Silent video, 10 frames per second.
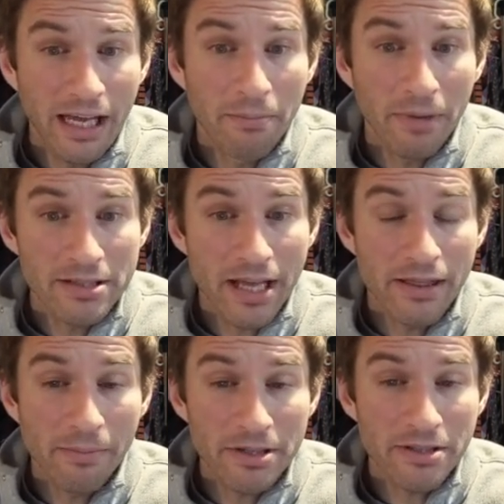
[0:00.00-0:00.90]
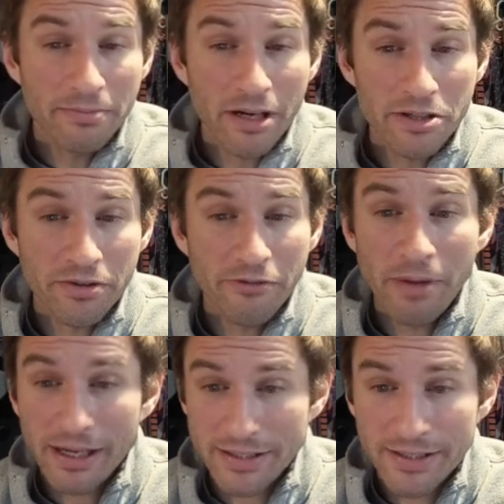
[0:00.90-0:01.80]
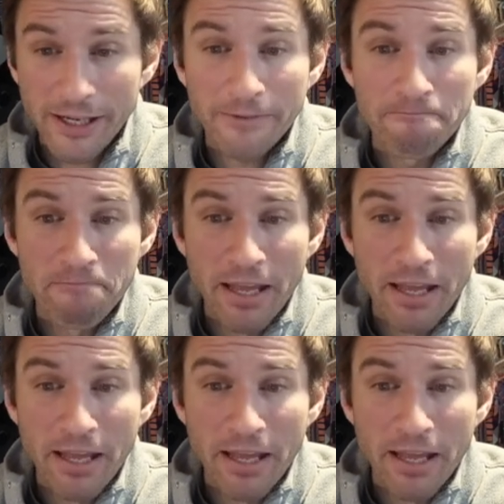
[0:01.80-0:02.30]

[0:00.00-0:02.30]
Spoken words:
and the Muslim country of Pakistan.